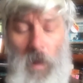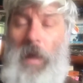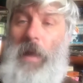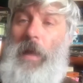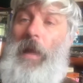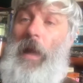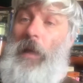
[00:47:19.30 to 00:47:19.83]

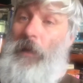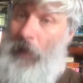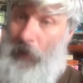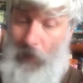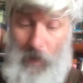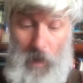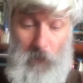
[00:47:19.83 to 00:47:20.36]
he
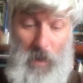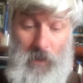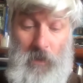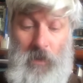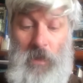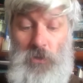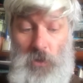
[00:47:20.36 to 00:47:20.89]
neatly
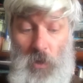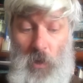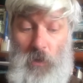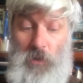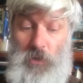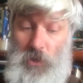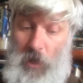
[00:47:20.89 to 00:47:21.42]
unbuttoned his
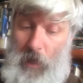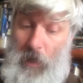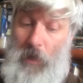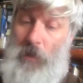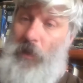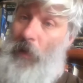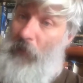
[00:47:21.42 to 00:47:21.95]
shirt.
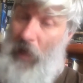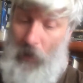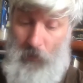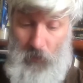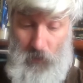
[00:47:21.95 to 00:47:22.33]
She slipped out of her